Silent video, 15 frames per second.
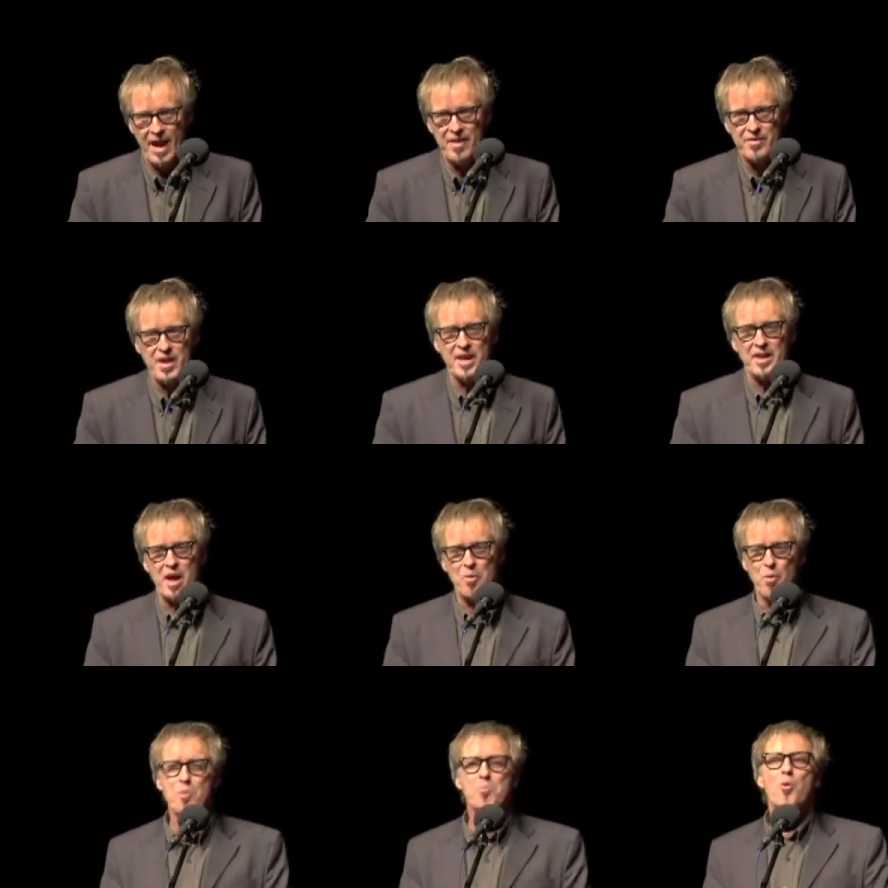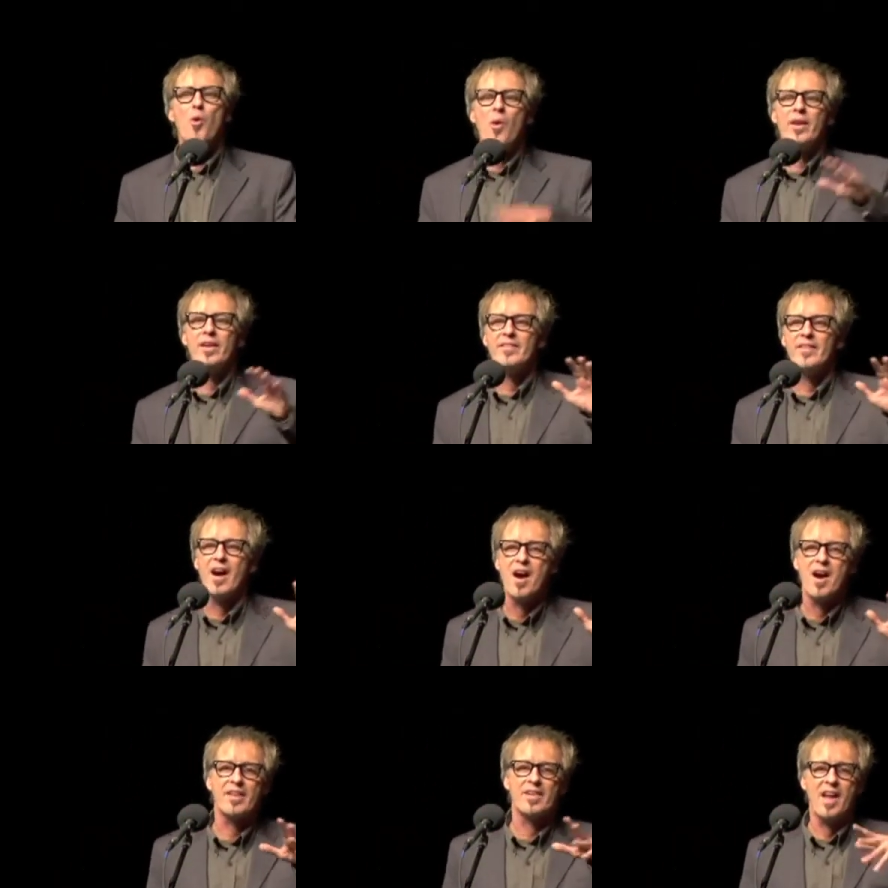And then at one point in
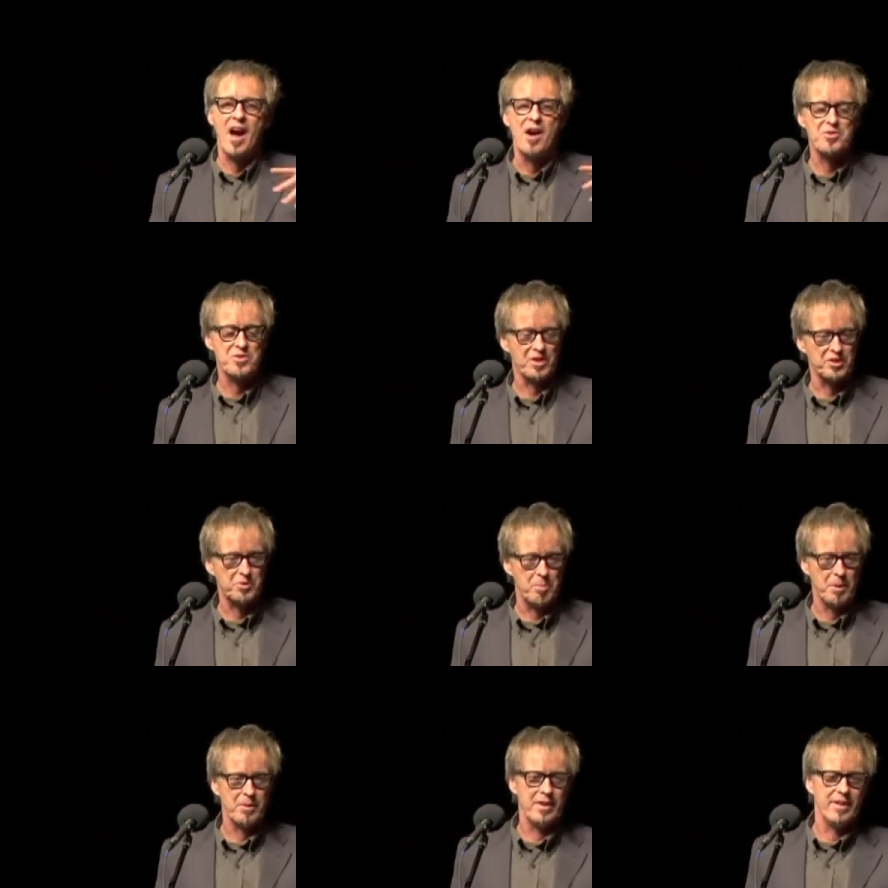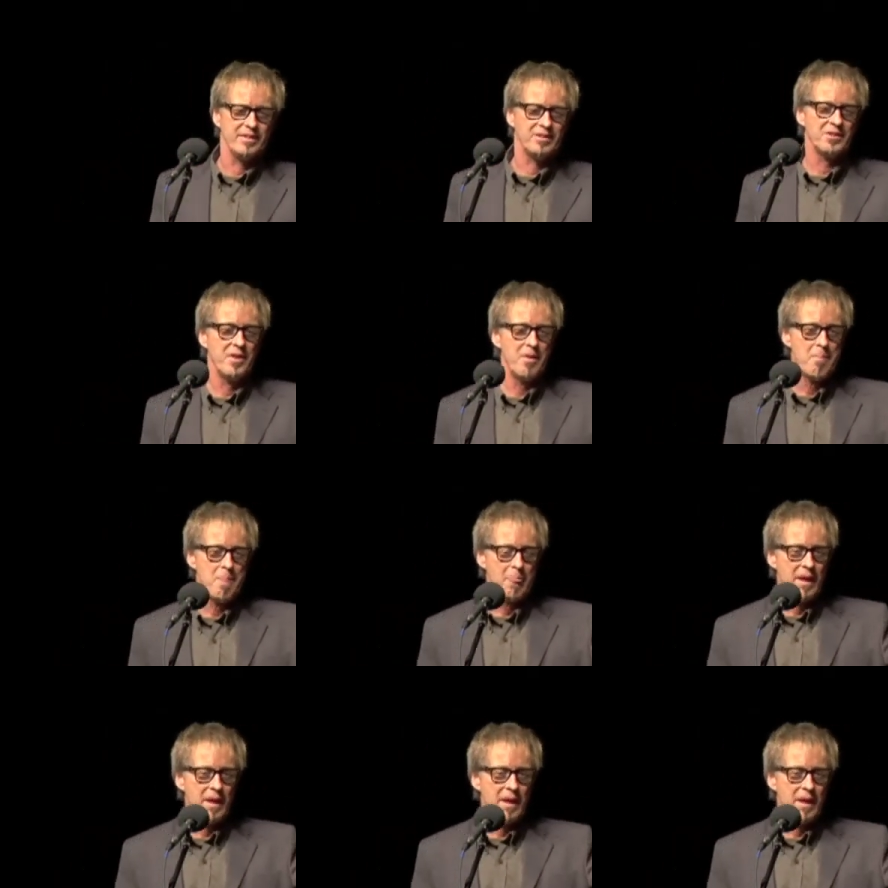the haunted house experience,